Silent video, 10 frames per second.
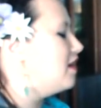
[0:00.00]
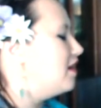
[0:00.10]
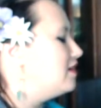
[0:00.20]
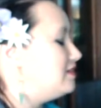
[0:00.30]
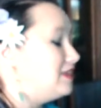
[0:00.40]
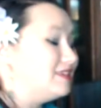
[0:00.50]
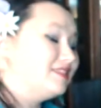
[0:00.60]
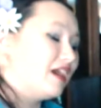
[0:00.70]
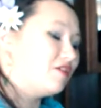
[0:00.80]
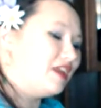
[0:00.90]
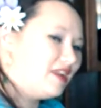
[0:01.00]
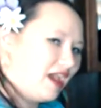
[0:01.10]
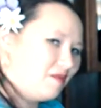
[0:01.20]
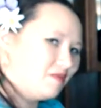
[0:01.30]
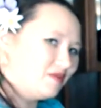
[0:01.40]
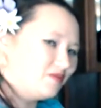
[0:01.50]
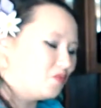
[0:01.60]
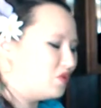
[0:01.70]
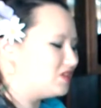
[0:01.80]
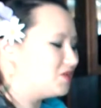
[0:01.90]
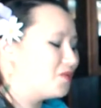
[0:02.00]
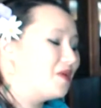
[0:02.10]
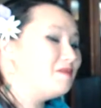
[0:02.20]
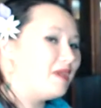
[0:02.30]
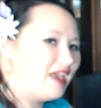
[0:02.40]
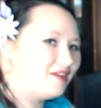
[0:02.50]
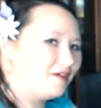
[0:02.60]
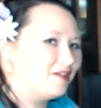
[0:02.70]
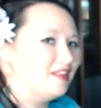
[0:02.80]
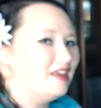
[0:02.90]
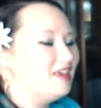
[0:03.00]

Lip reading: did a Saturday nap, went to one panel,